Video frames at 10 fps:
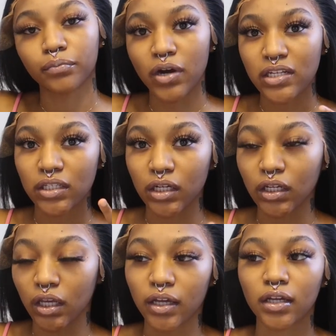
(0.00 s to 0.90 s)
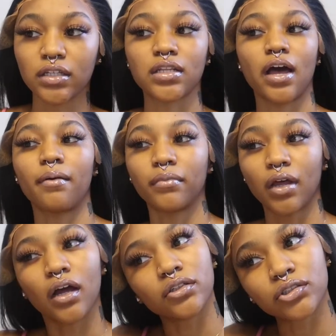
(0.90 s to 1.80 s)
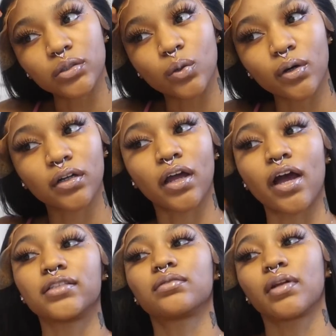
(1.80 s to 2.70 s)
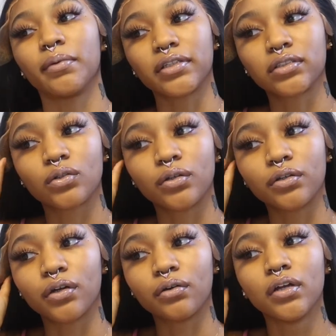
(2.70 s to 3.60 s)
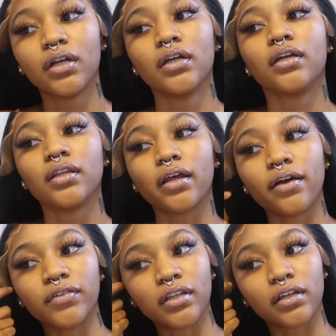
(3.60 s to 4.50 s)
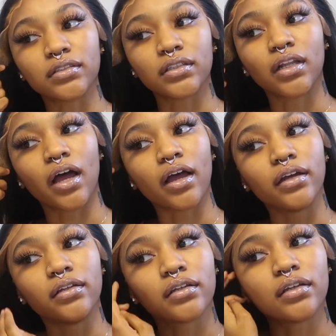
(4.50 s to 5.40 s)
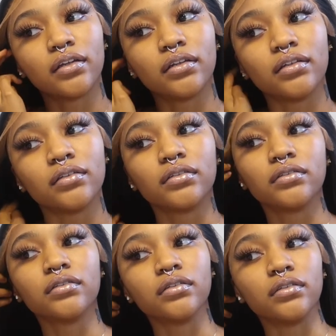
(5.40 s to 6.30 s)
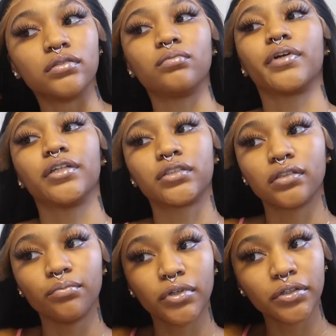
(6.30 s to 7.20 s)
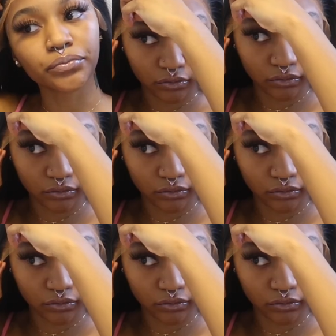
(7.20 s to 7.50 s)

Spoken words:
press it in yet because I'm not sure. Like, I just want to make sure, you know, that everything is aligned and it's where it should be.